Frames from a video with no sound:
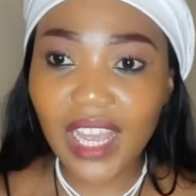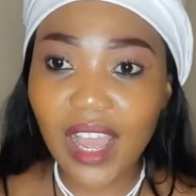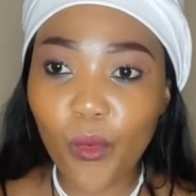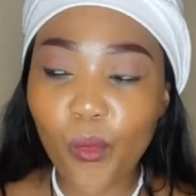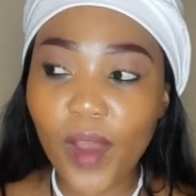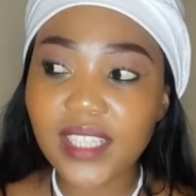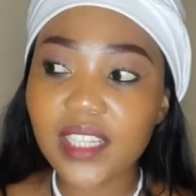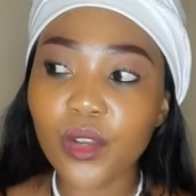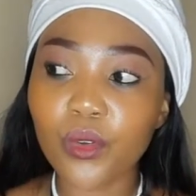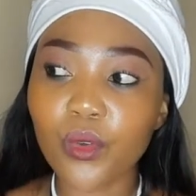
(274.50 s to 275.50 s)
what
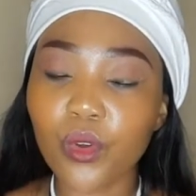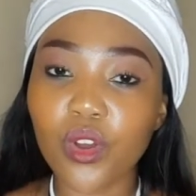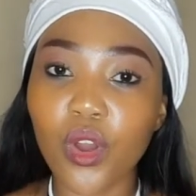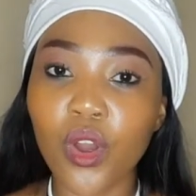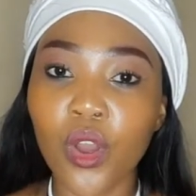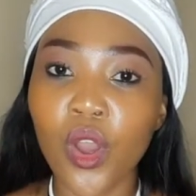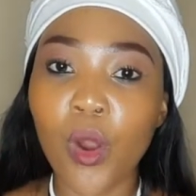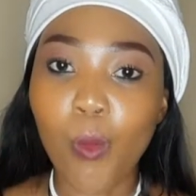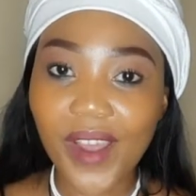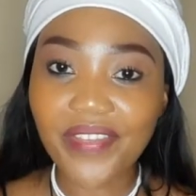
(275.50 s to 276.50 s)

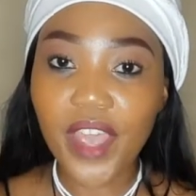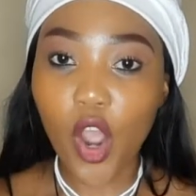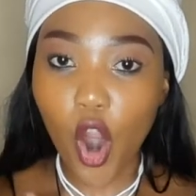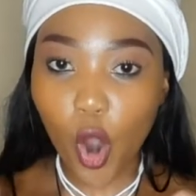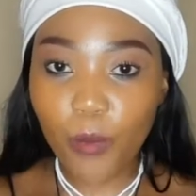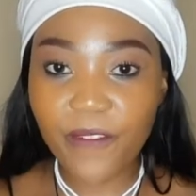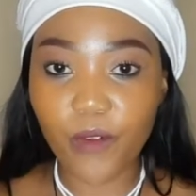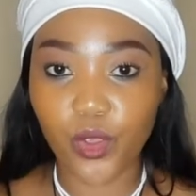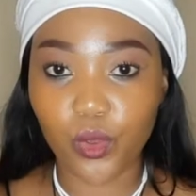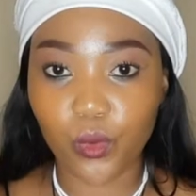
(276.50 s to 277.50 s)
they hope for
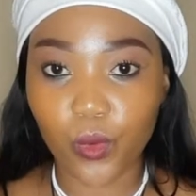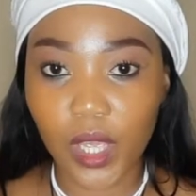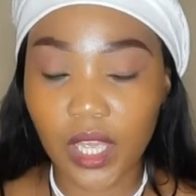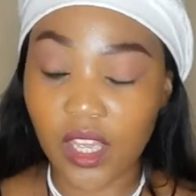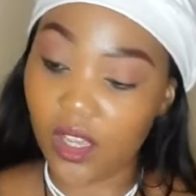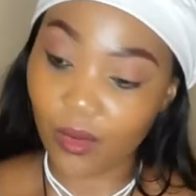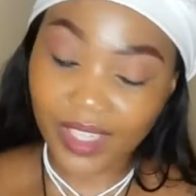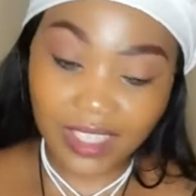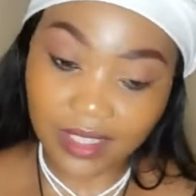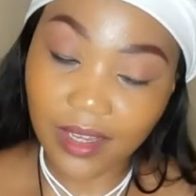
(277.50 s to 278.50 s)
you,
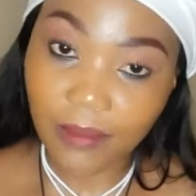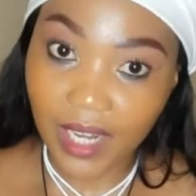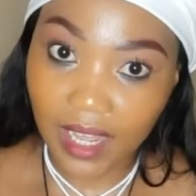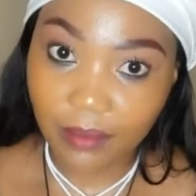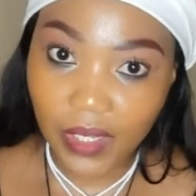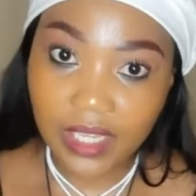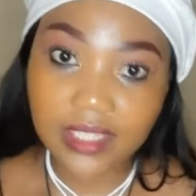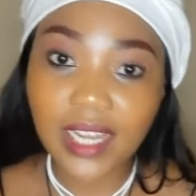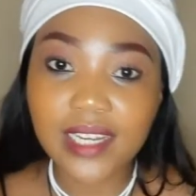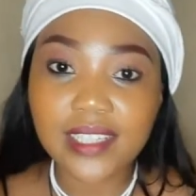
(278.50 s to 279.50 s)
which is similar, please
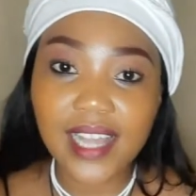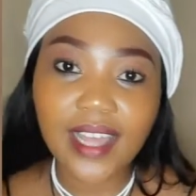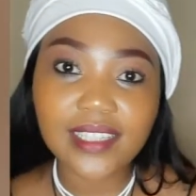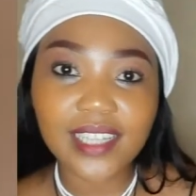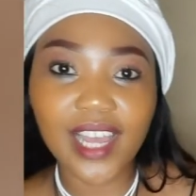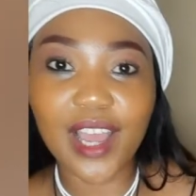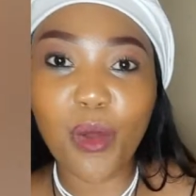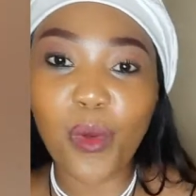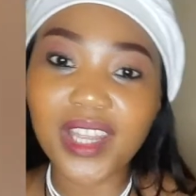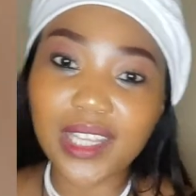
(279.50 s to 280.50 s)
understand,
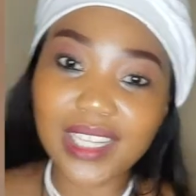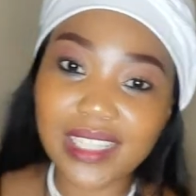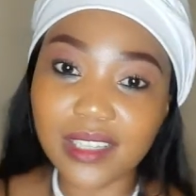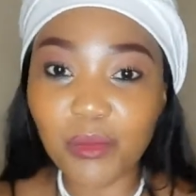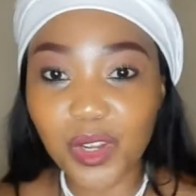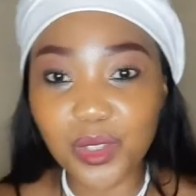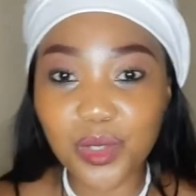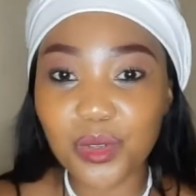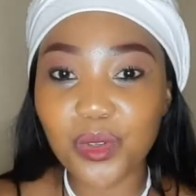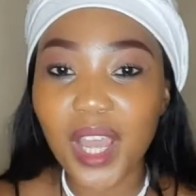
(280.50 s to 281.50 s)
what is similar
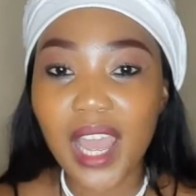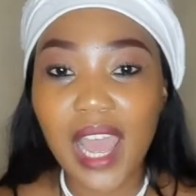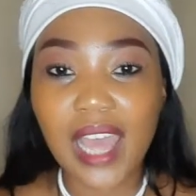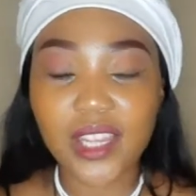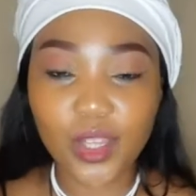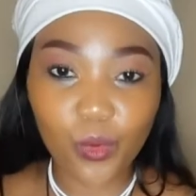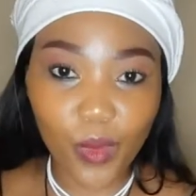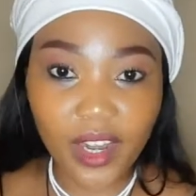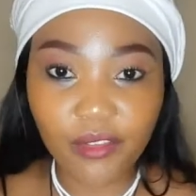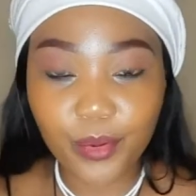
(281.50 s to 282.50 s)
to
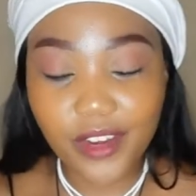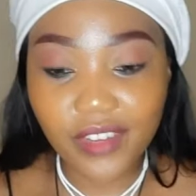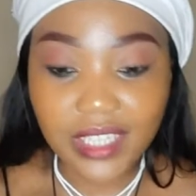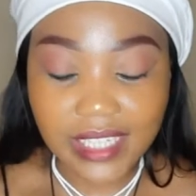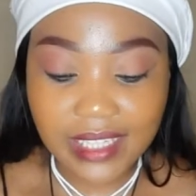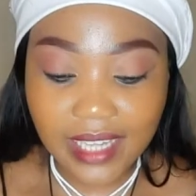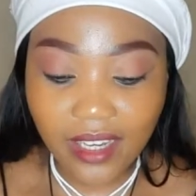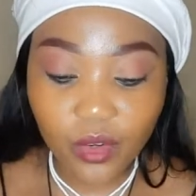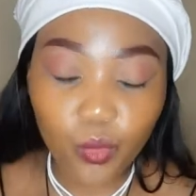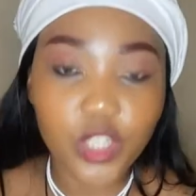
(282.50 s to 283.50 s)
what I've previously said,
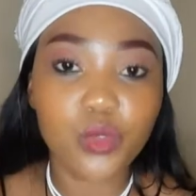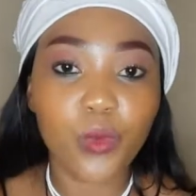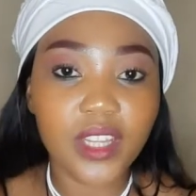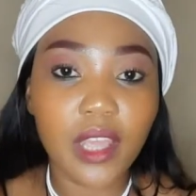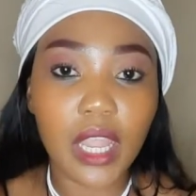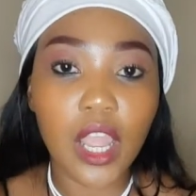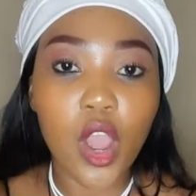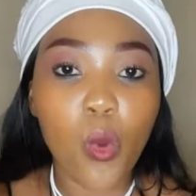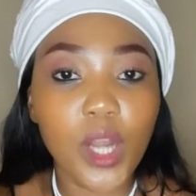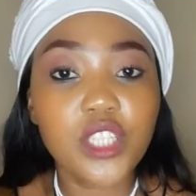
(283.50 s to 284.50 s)
in which what they
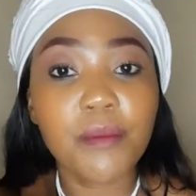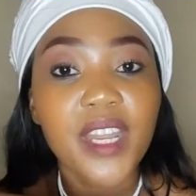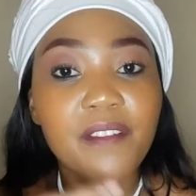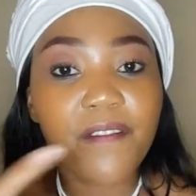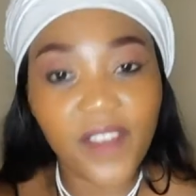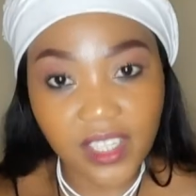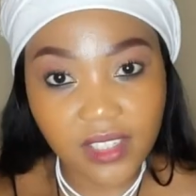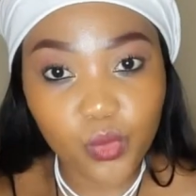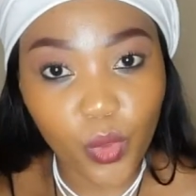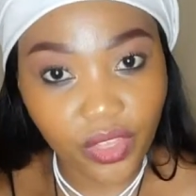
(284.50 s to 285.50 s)
want to
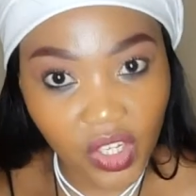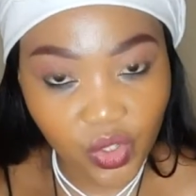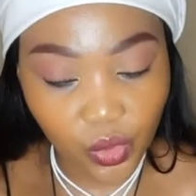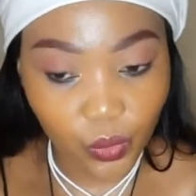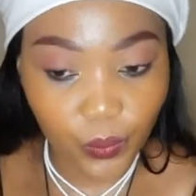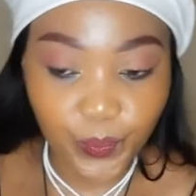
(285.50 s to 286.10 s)
manifest within you.